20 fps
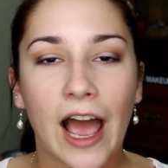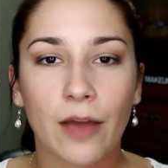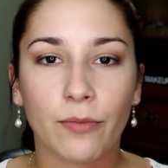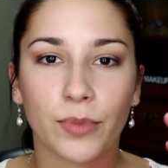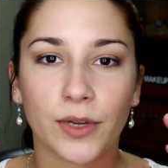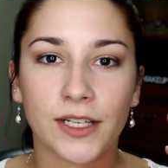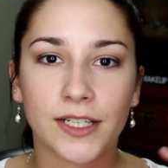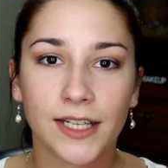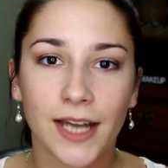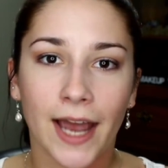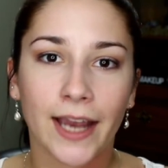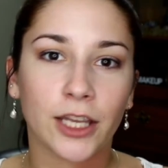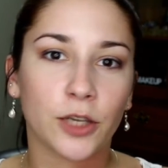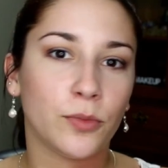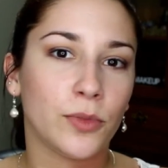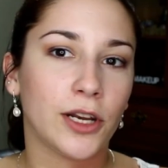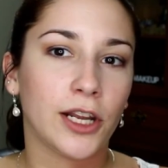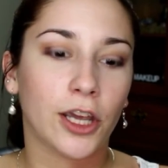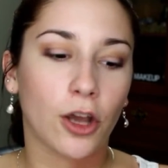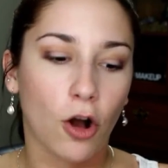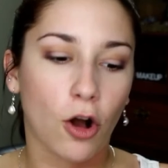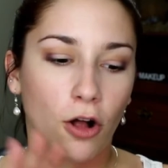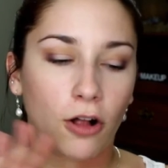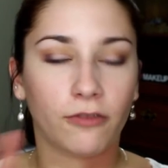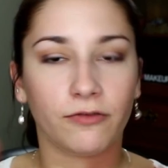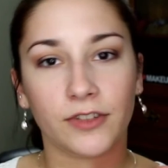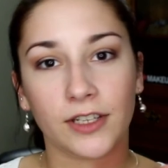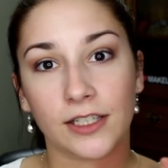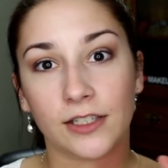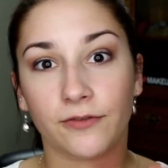I've been documenting
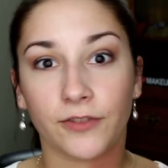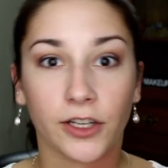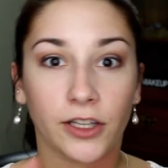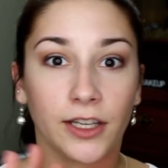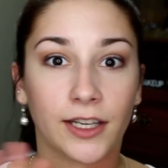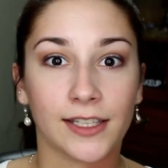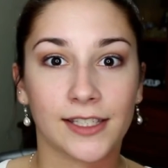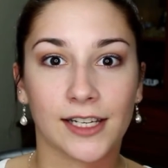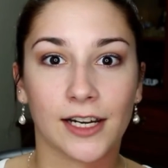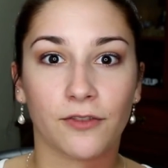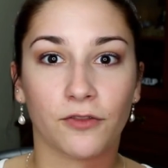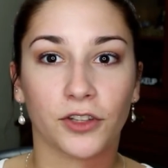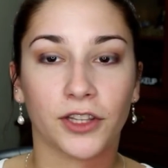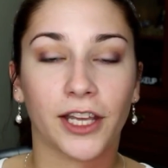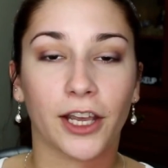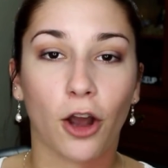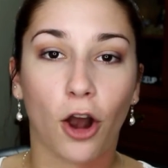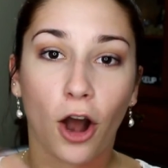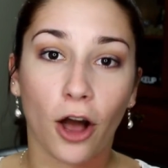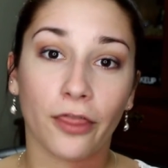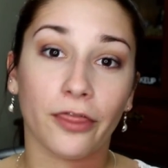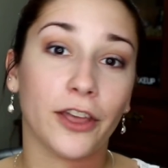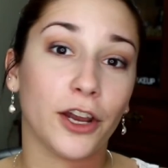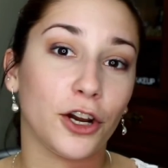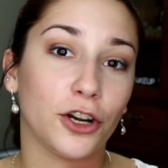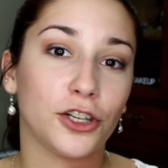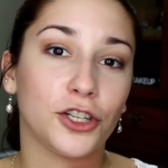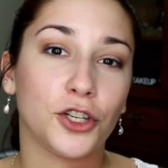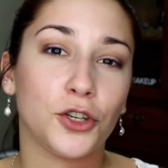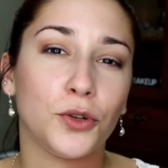all of these feelings and everything on
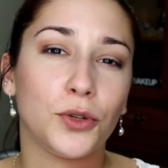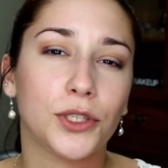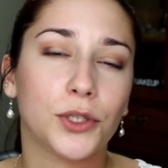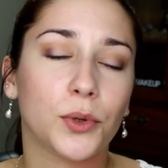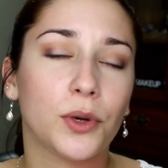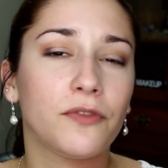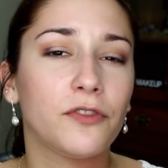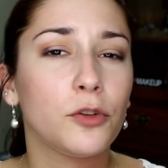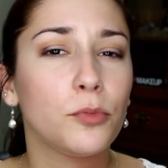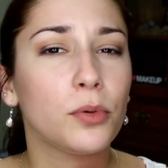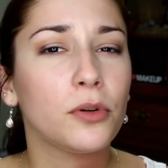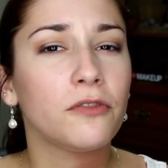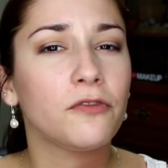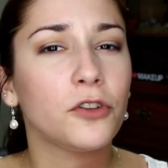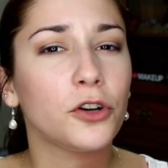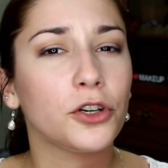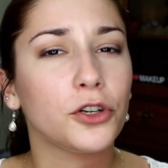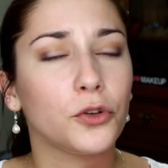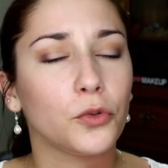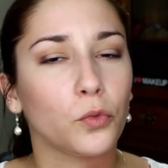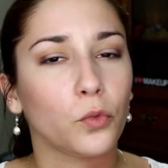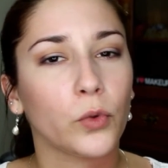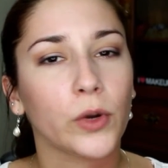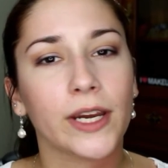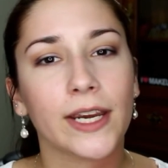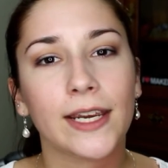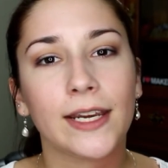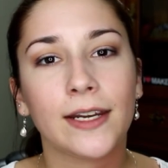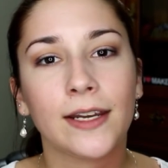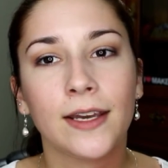there too, so if you prefer to
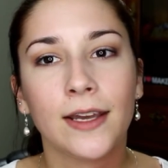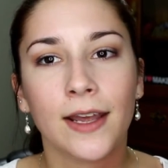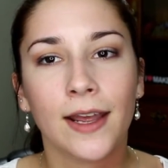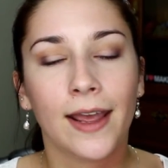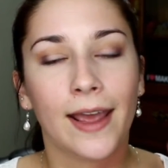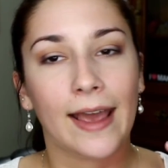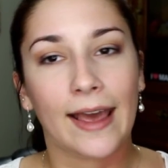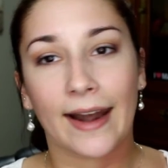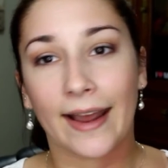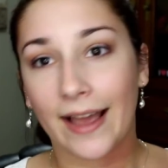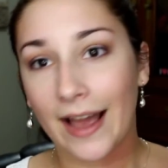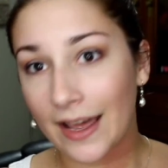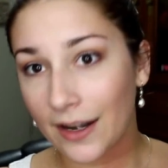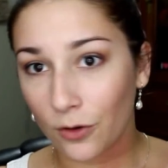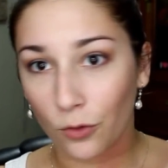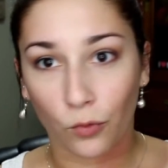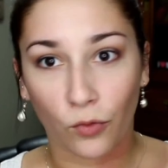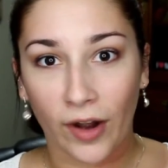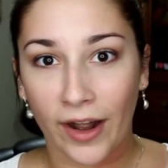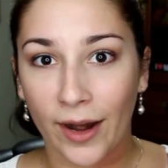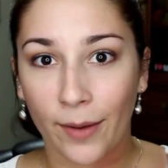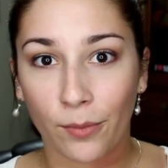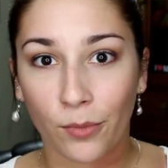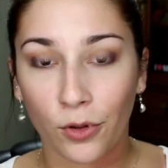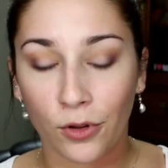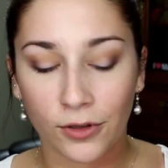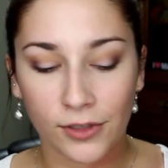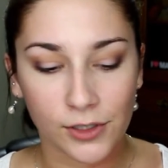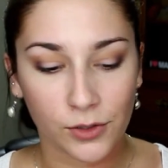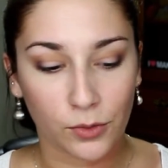read, and I kind of
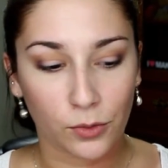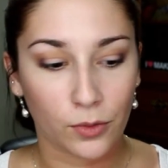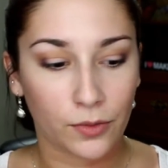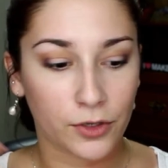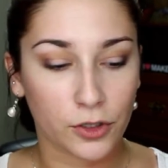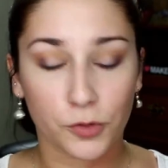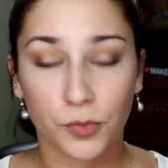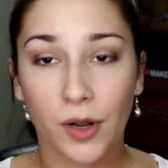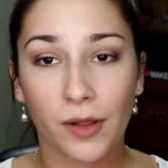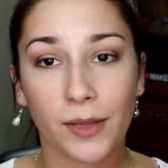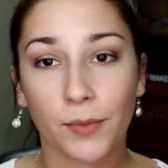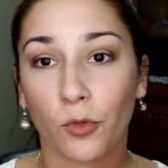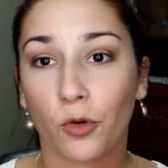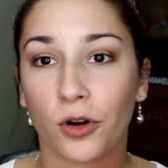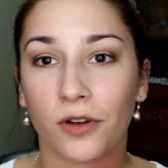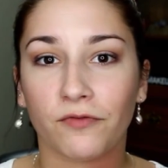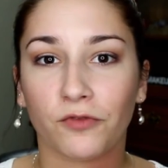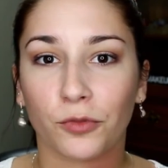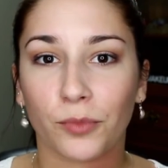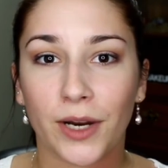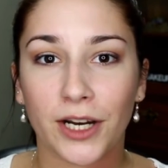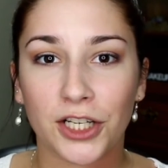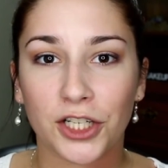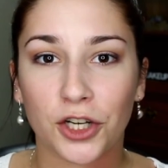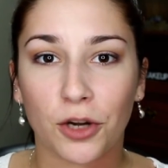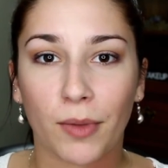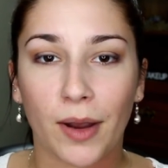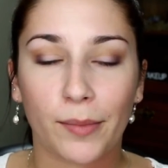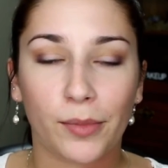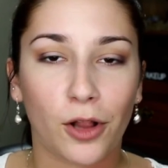ramble, so there's probably more
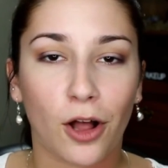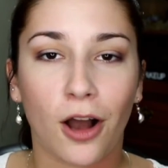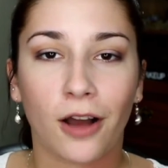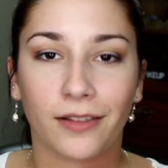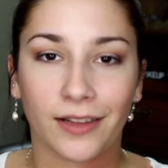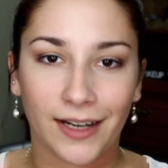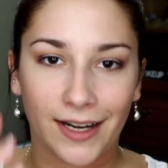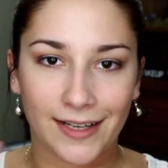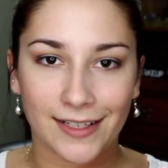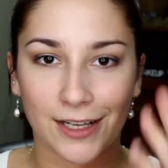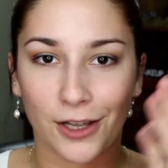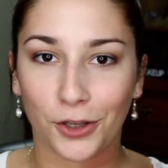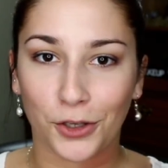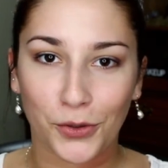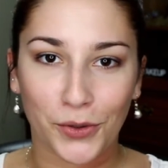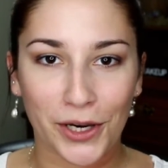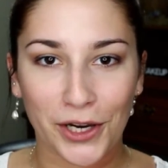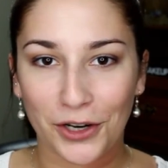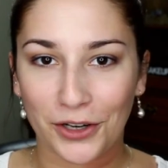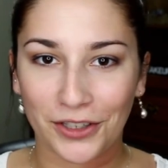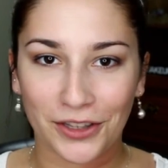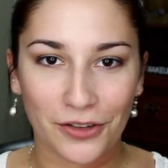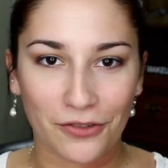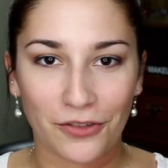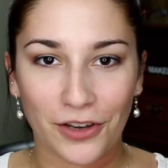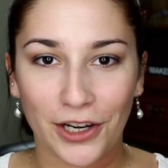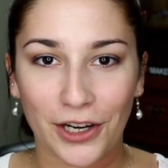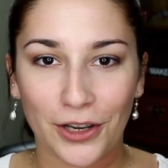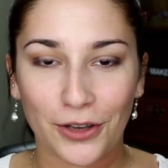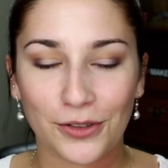information on my blog than I tell you here in the
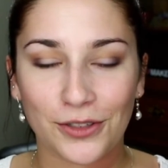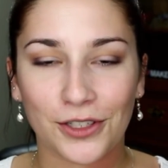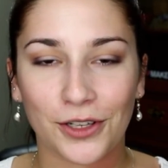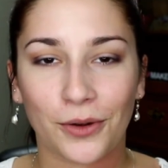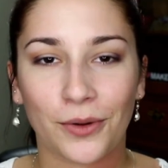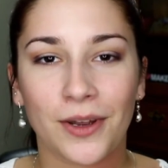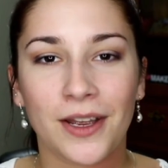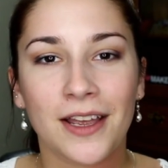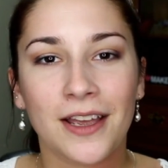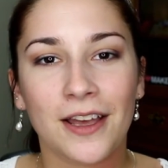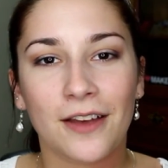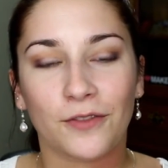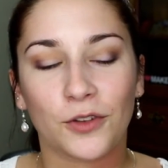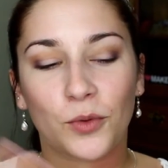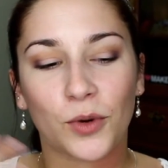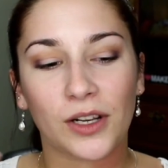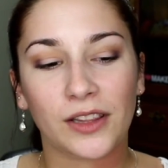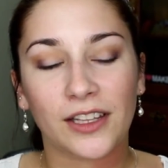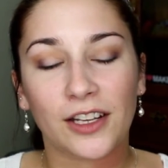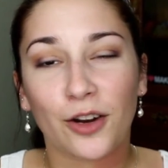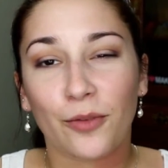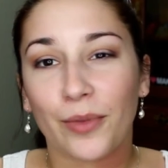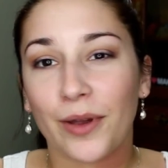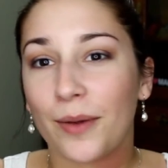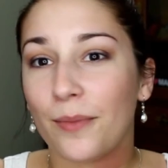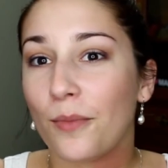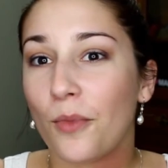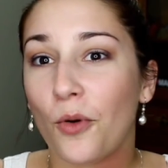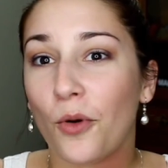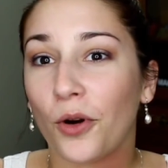video, so if you want a little
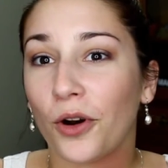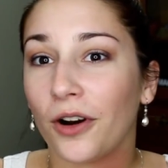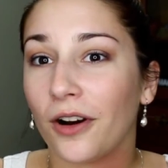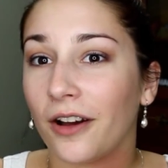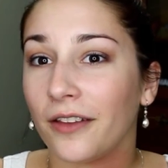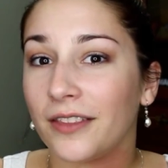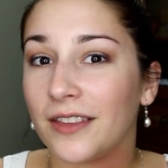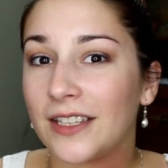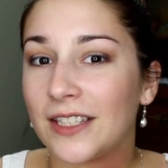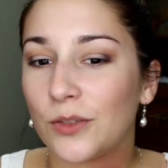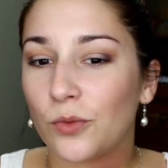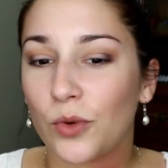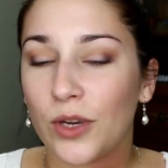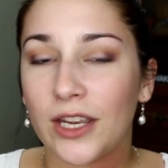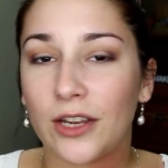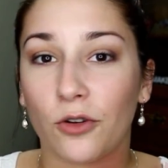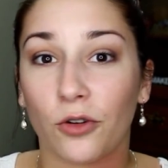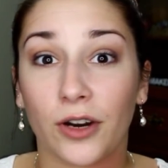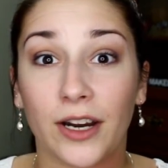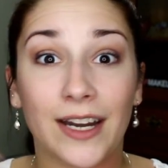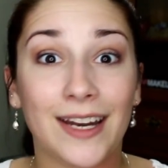bit more on this week or